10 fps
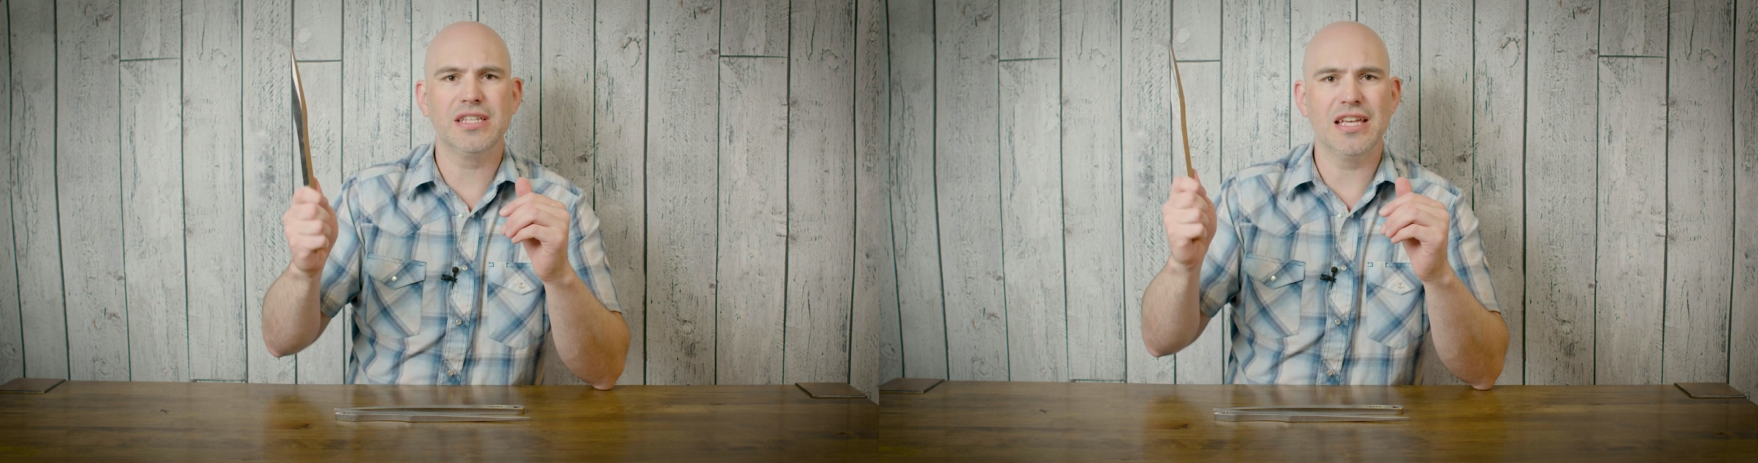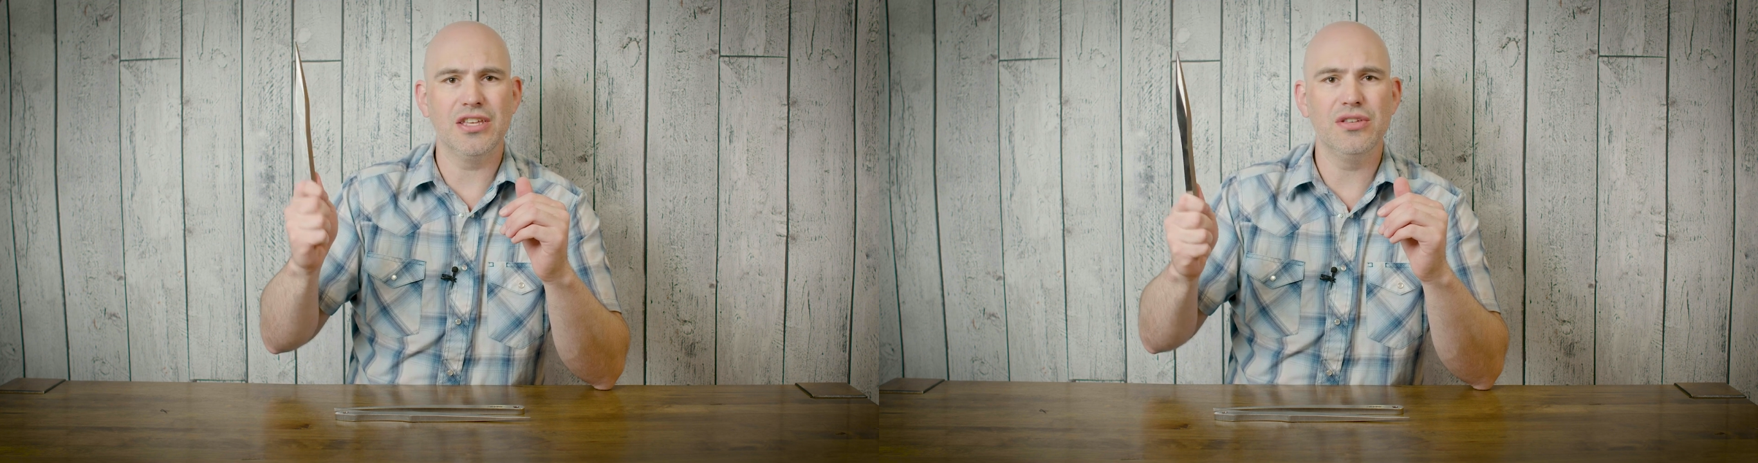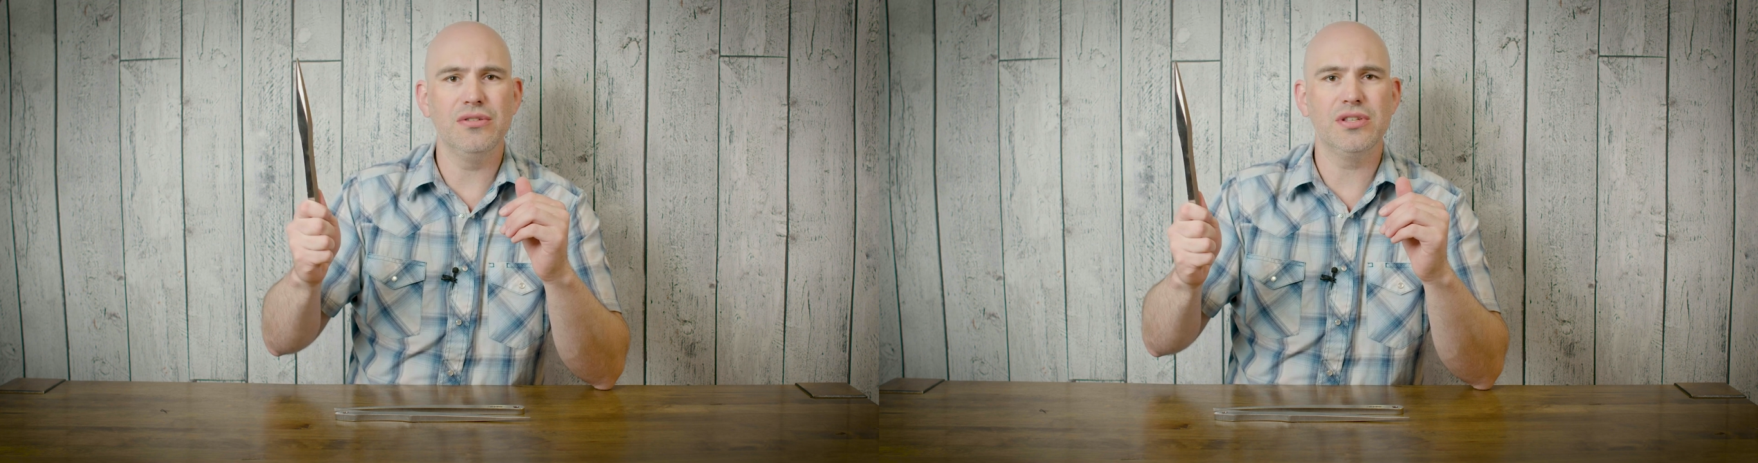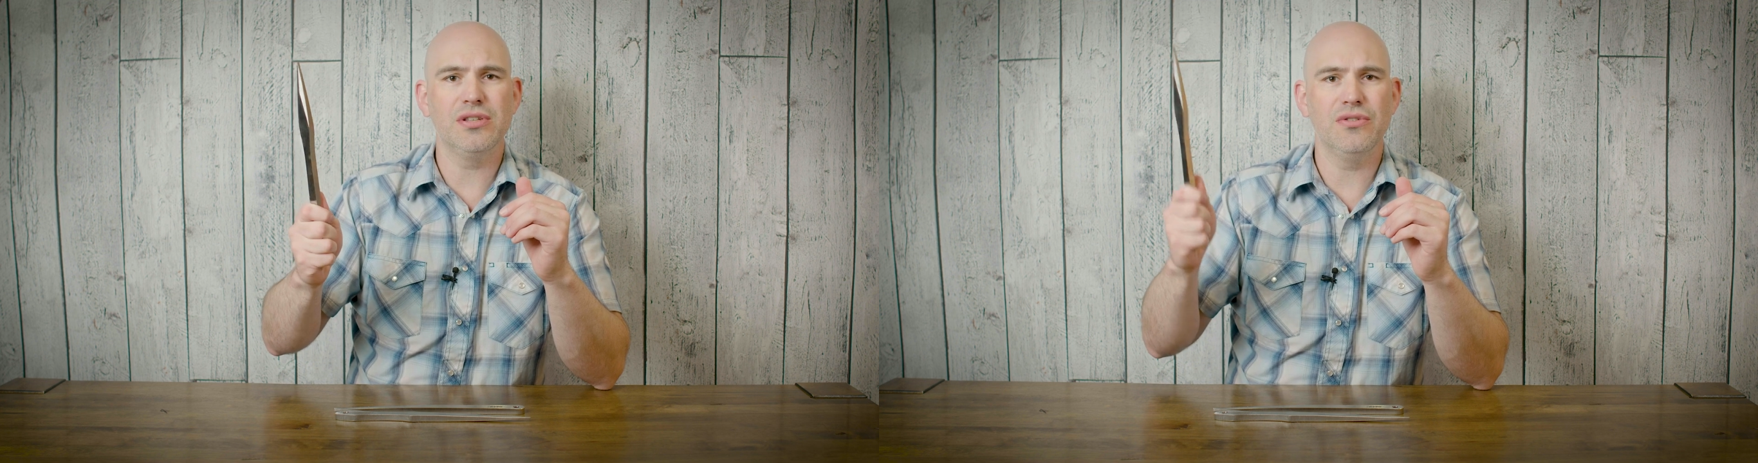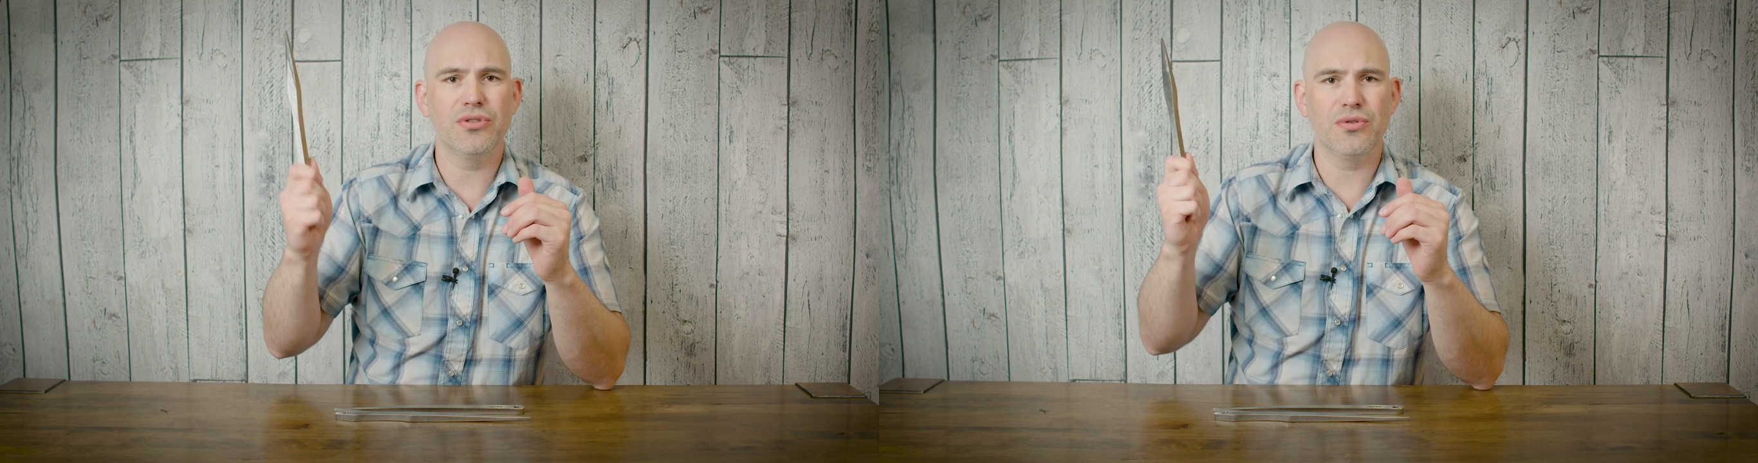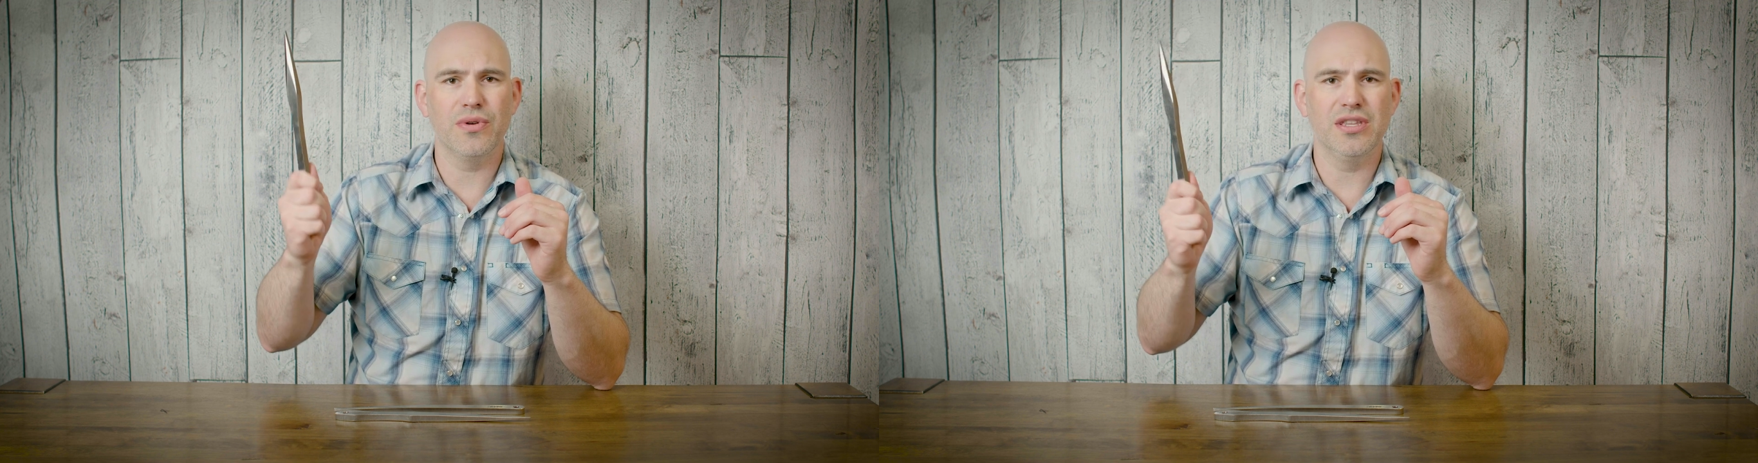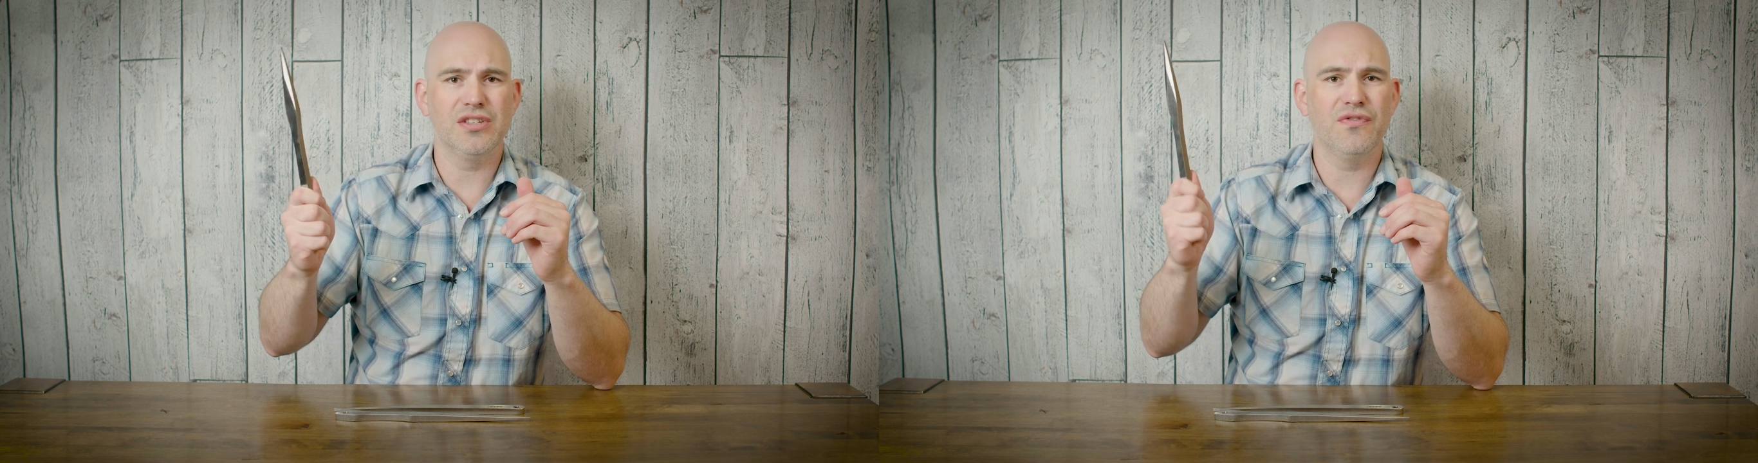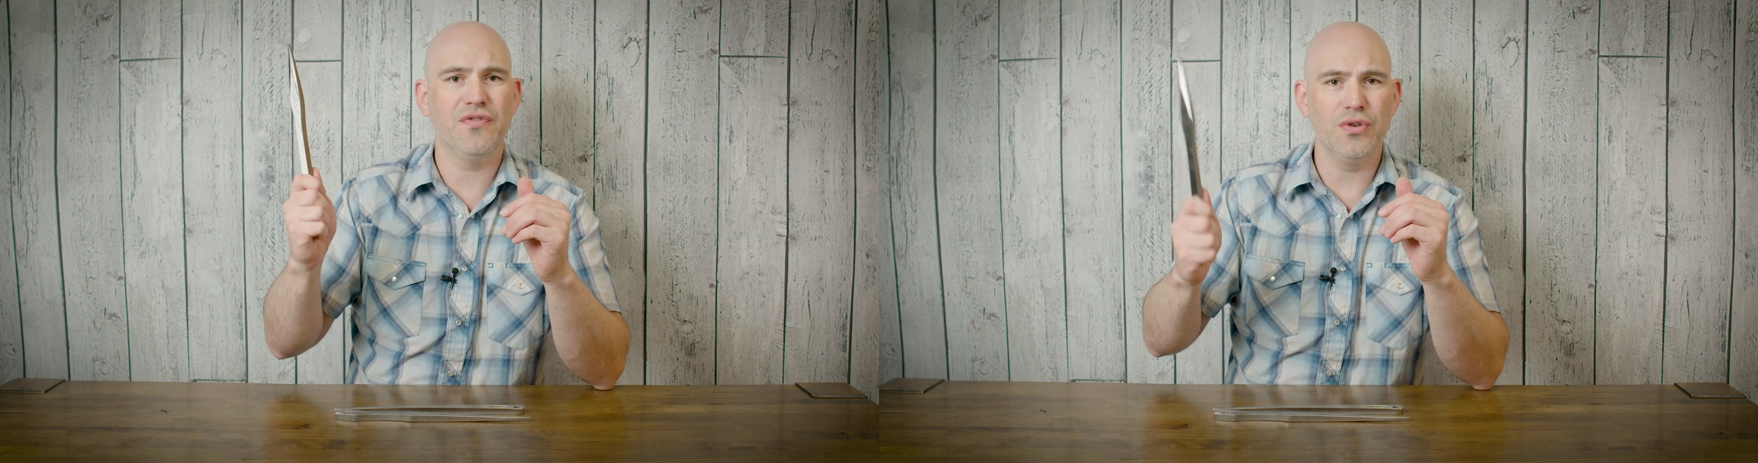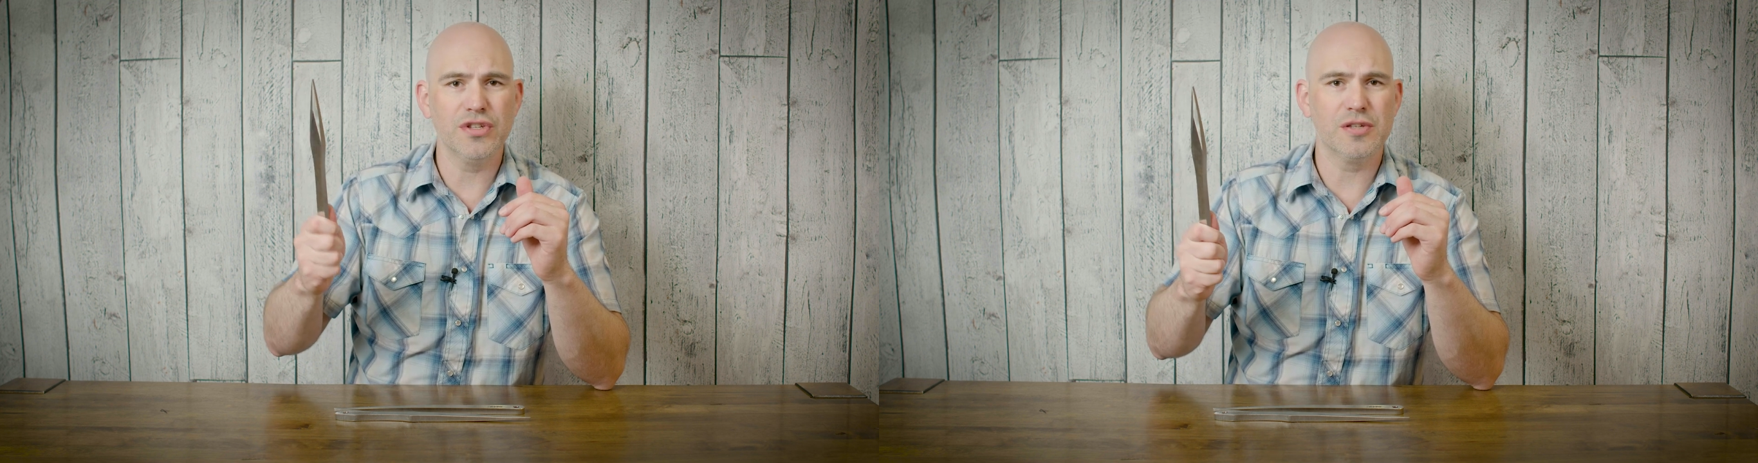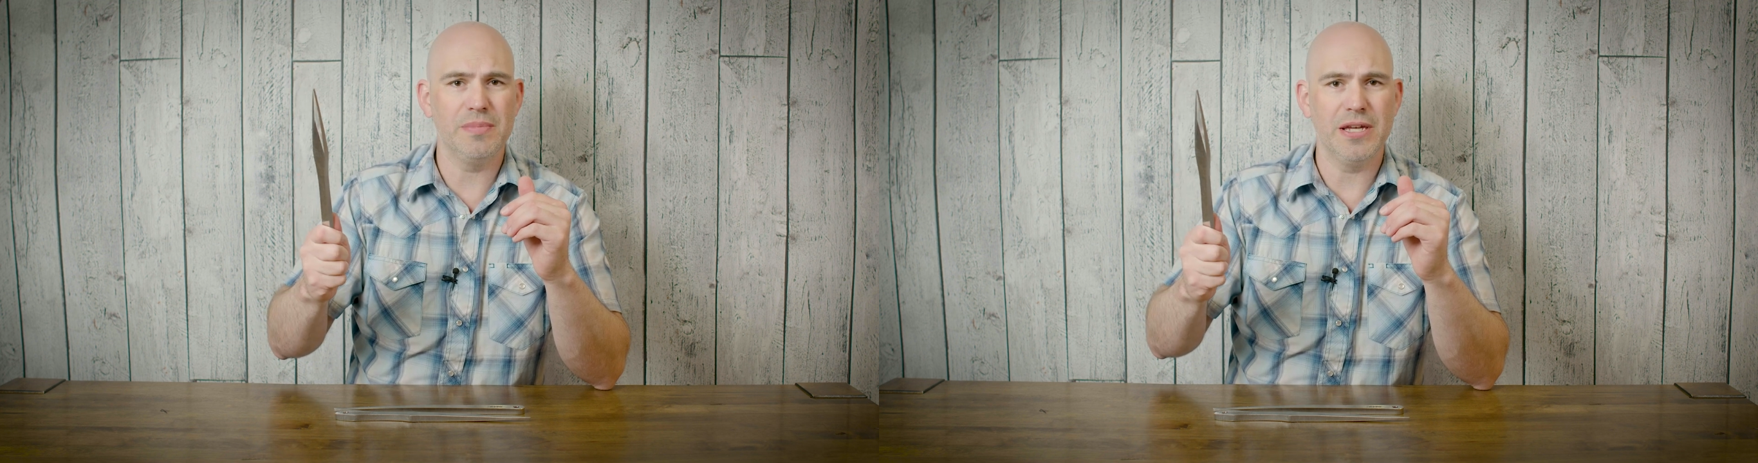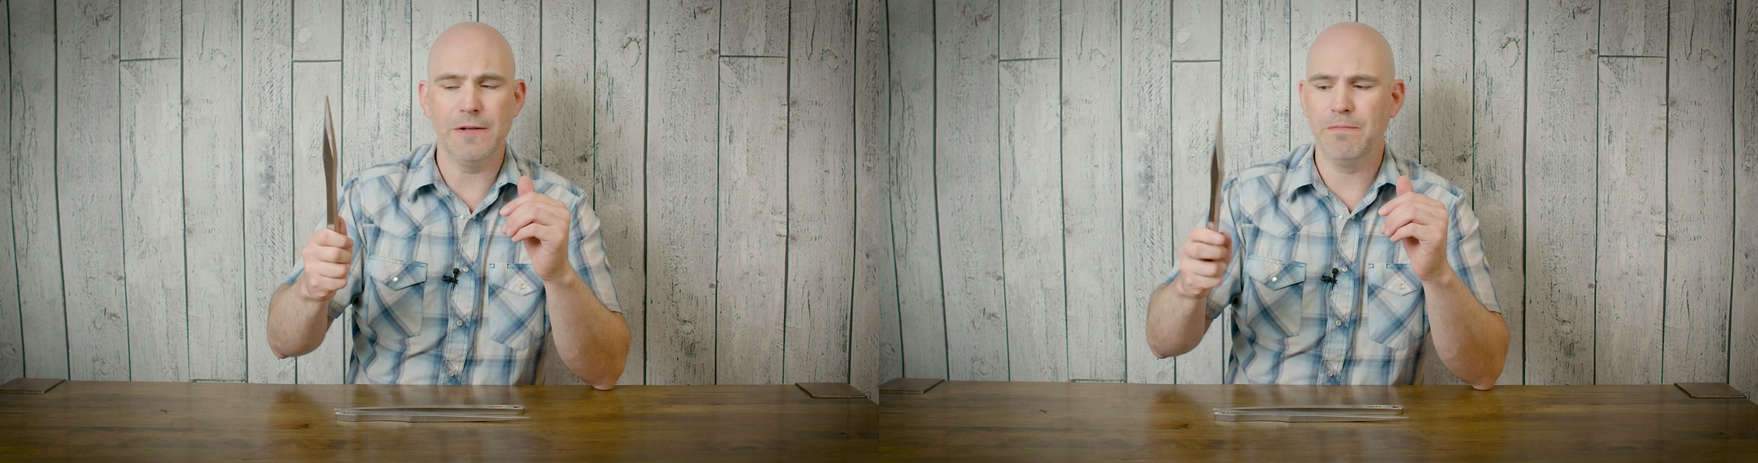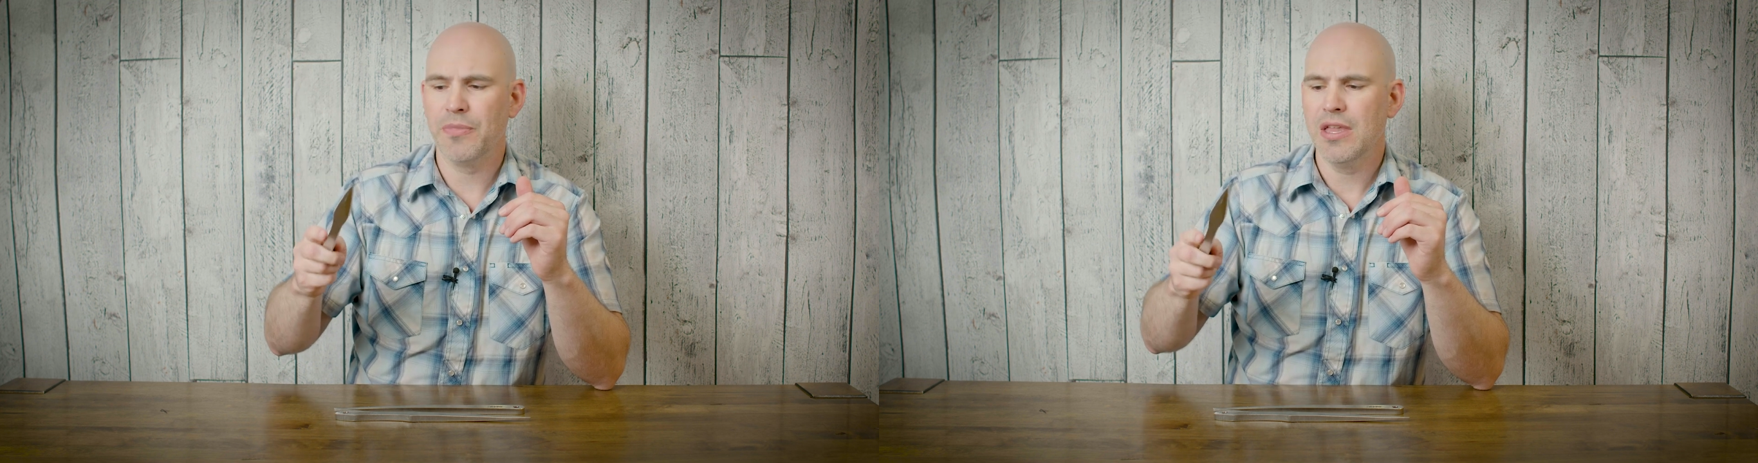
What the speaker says: to get used to throwing this full spin.